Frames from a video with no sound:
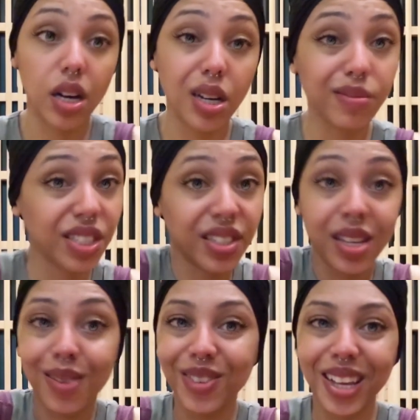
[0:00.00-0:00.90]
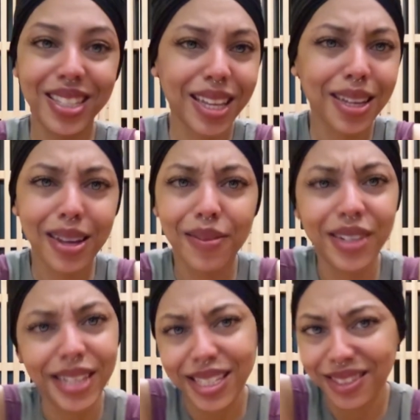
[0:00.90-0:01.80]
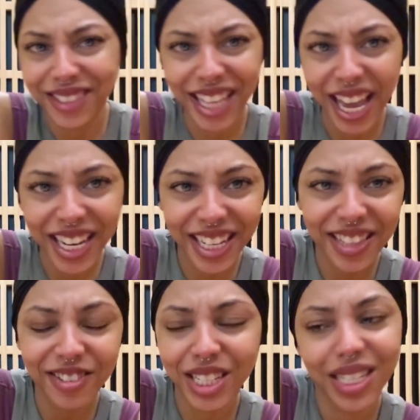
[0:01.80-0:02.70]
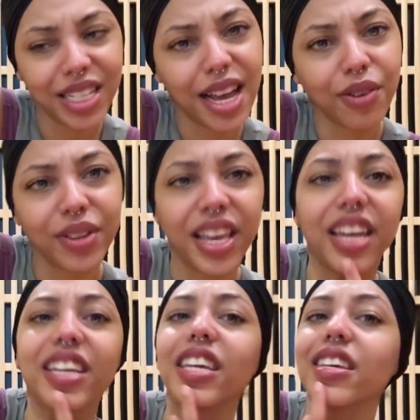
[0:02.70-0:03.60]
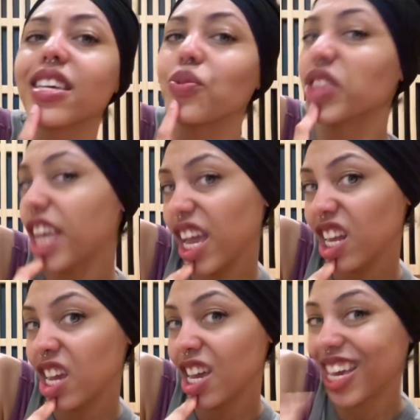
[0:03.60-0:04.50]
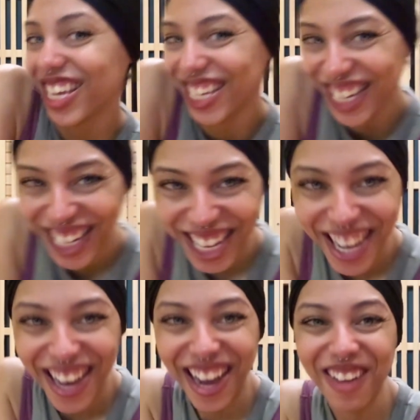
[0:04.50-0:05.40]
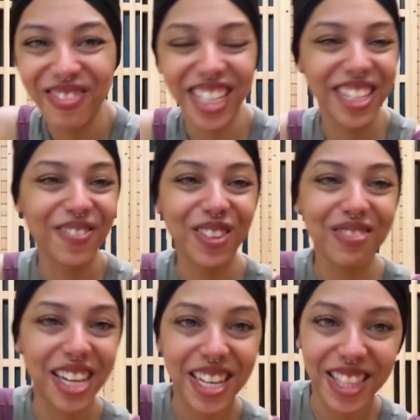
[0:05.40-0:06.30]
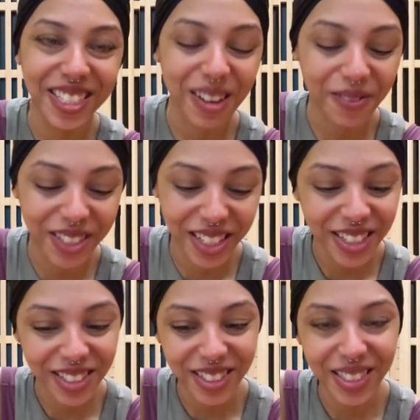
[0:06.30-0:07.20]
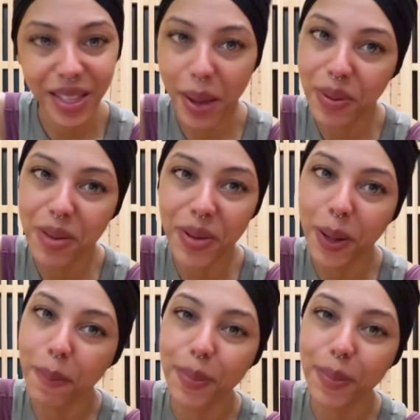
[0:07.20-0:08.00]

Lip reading: It's just it's like a conversation with Kady, a little chit chat with Kady, kiki with Kady. And if you like these conversations, tap in, babe.